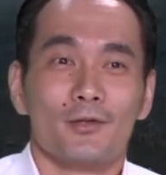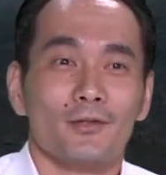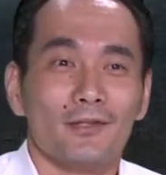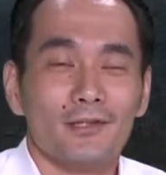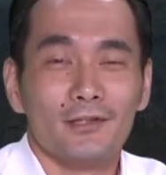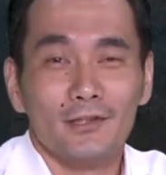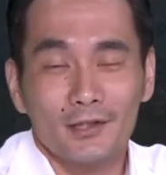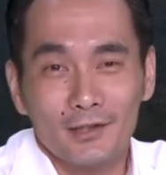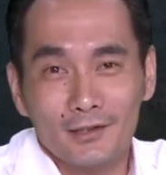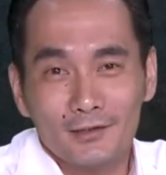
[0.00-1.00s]

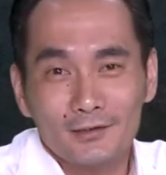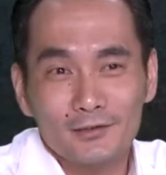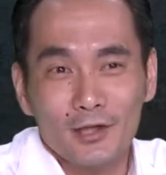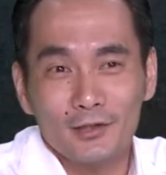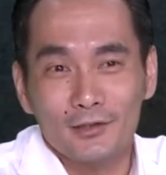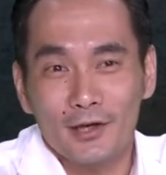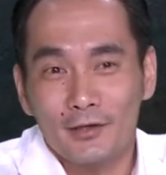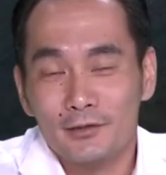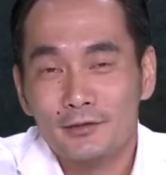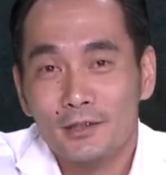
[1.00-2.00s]
the soldering
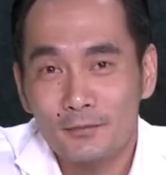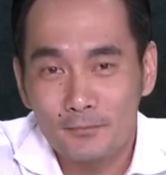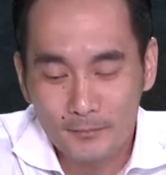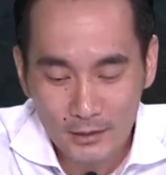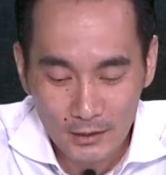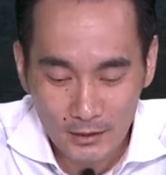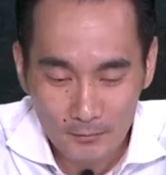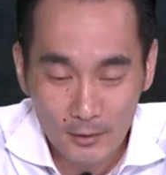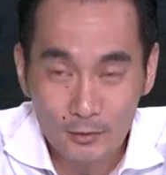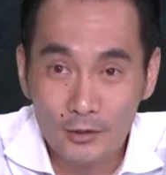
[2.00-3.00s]
iron tip, I
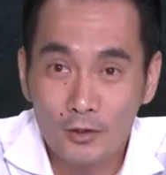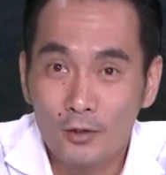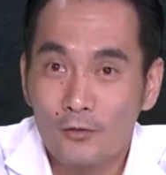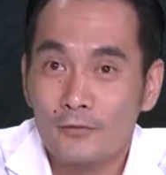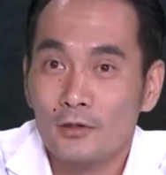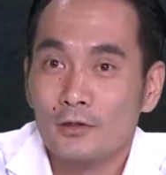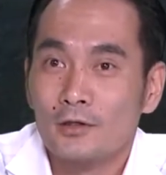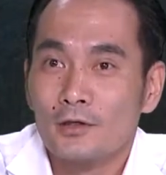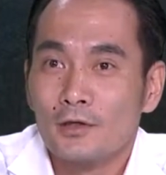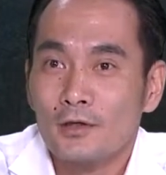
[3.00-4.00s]
want to go over
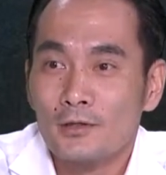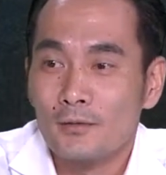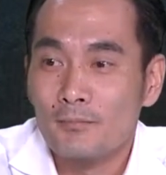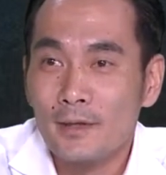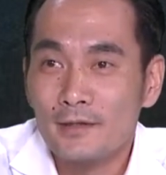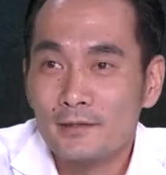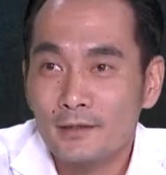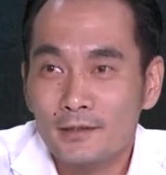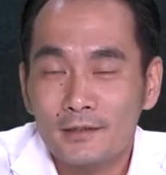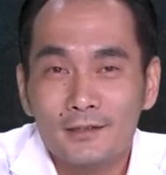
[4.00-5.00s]
the
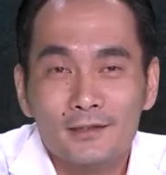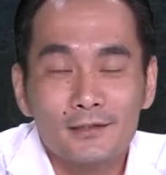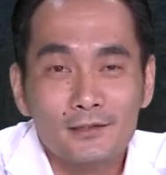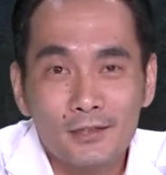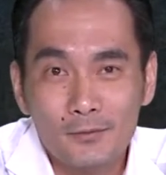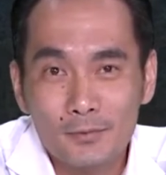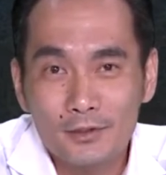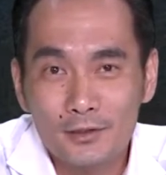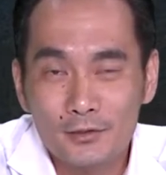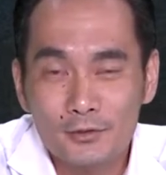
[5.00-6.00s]
basic tip
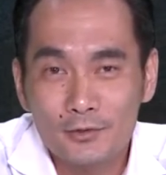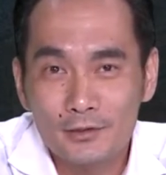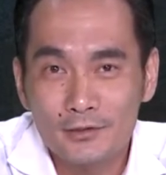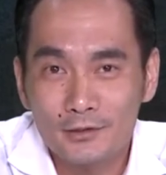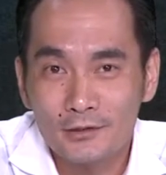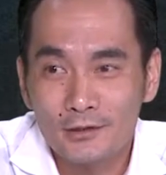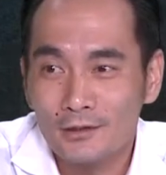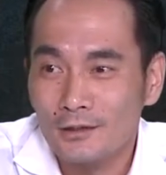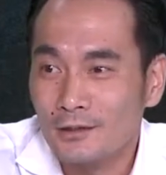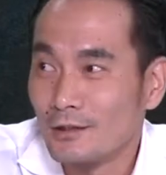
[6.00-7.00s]
construction
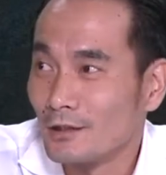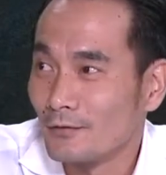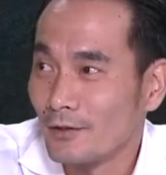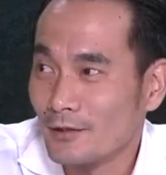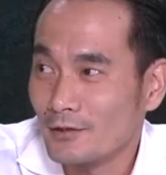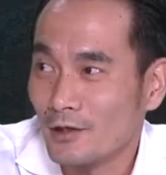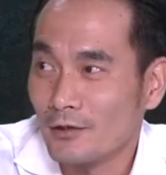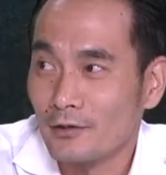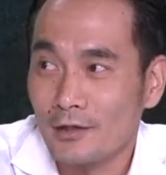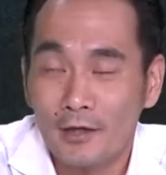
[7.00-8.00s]
of a
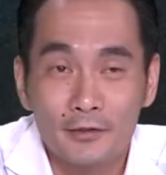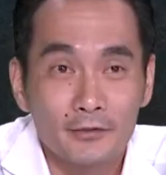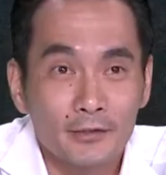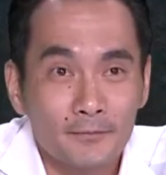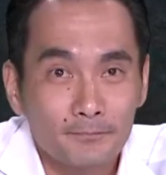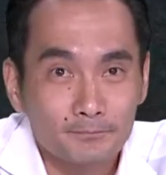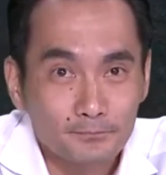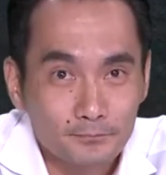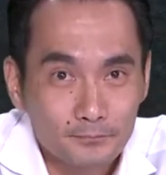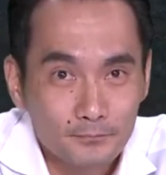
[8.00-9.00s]
soldering iron tip.
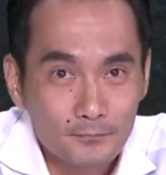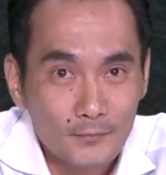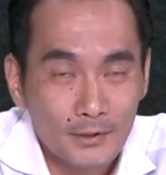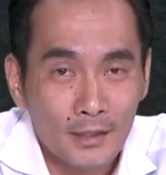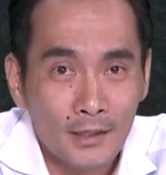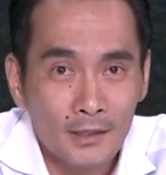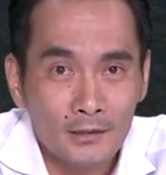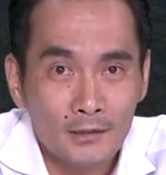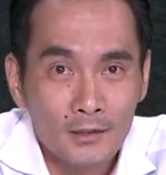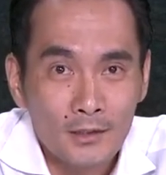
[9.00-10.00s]

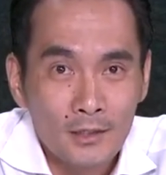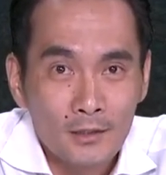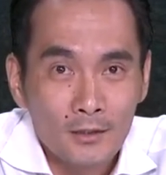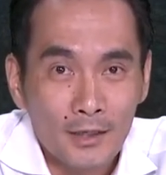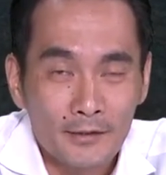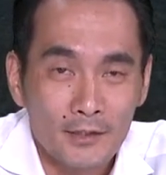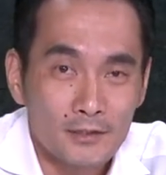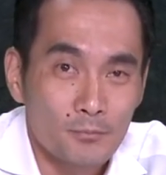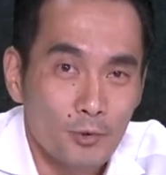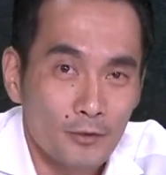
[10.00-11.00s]
And I think
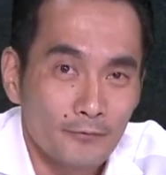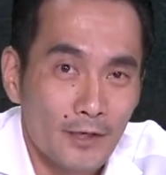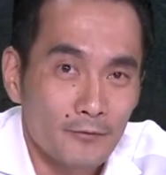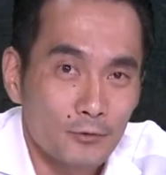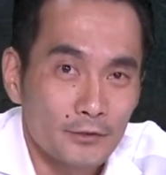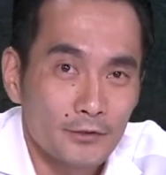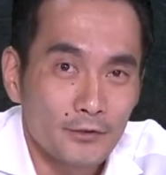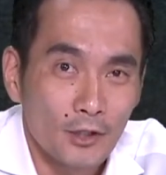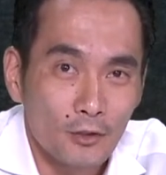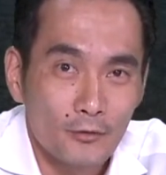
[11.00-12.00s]
it's important for everyone to
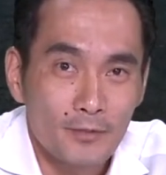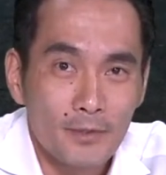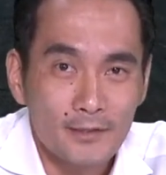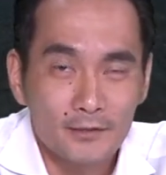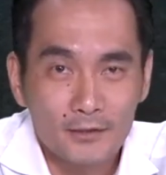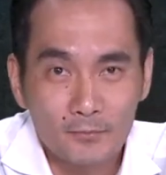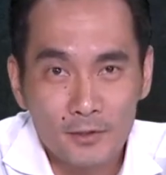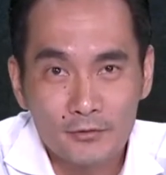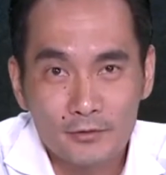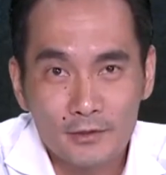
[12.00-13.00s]
know the basic tip
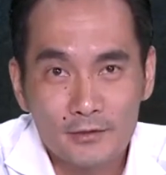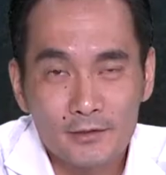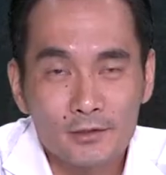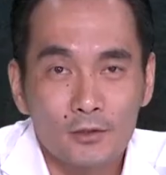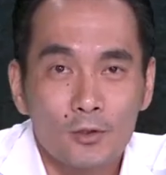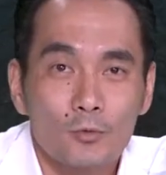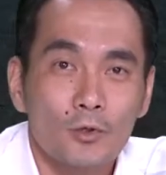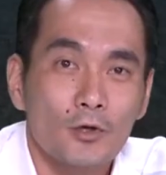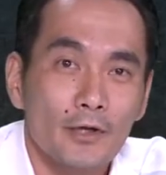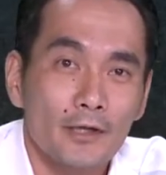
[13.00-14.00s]
construction, so we'll
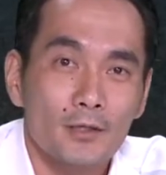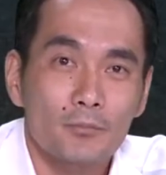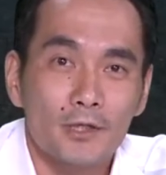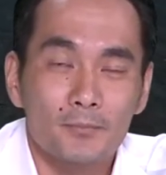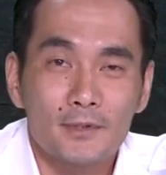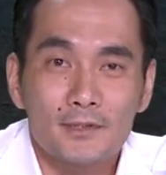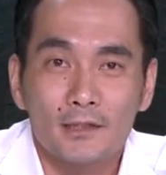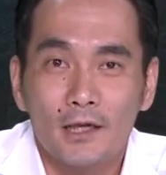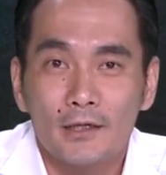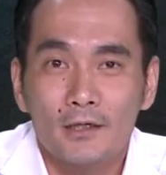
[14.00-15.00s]
go ahead and put up a
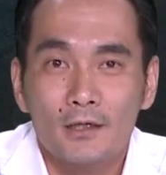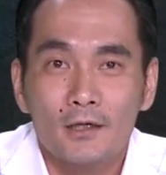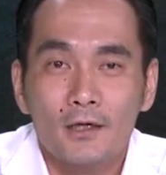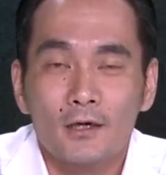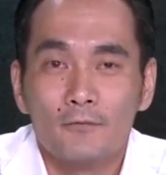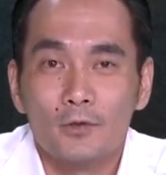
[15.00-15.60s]
slide of